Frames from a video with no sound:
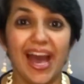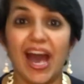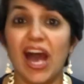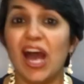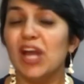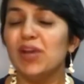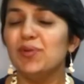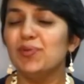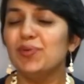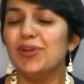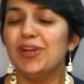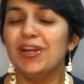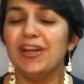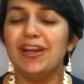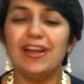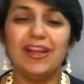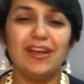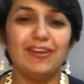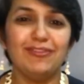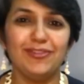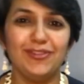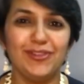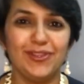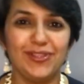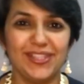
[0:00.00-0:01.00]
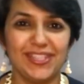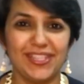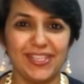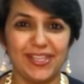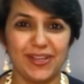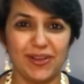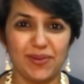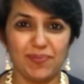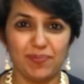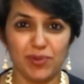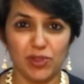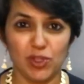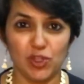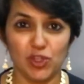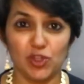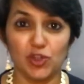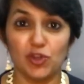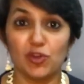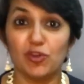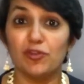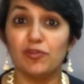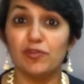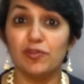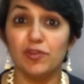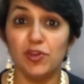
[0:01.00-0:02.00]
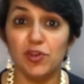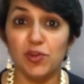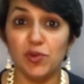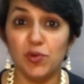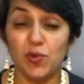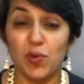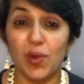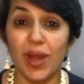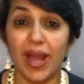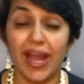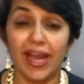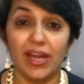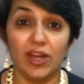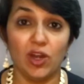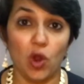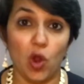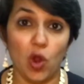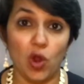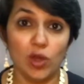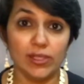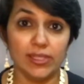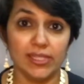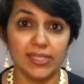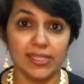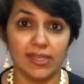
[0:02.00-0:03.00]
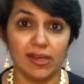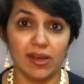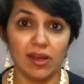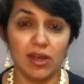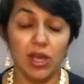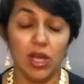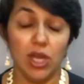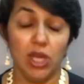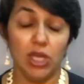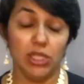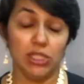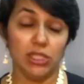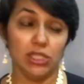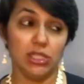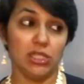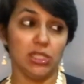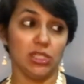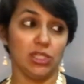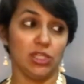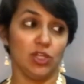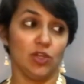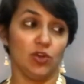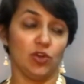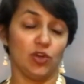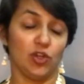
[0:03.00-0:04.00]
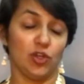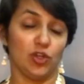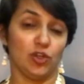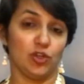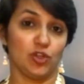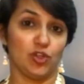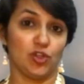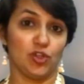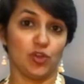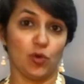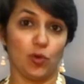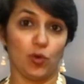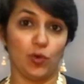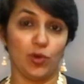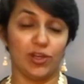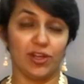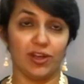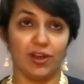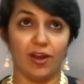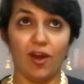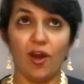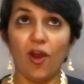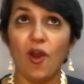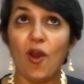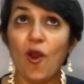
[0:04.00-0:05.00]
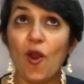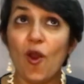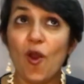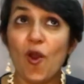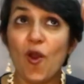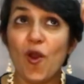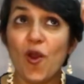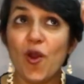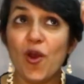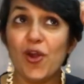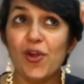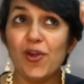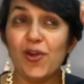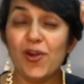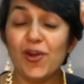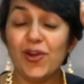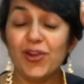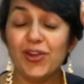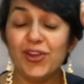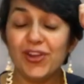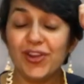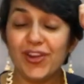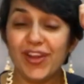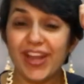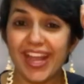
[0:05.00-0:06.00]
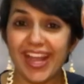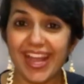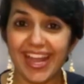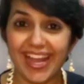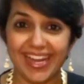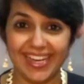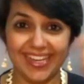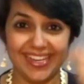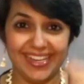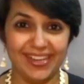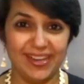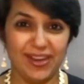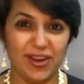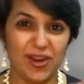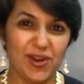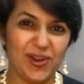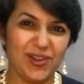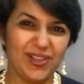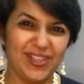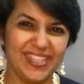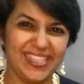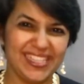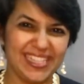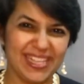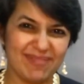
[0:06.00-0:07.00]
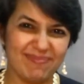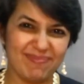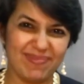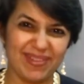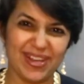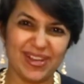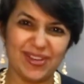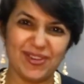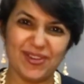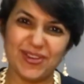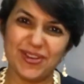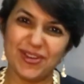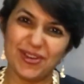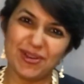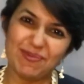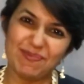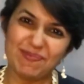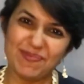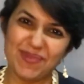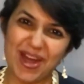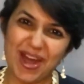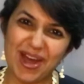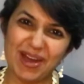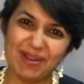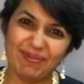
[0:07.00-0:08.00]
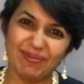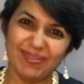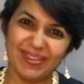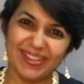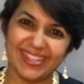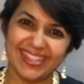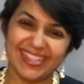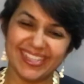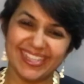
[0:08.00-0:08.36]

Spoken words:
I would love to see a picture of you and Oscar sitting on your shoulder or on your head or simply on your palms.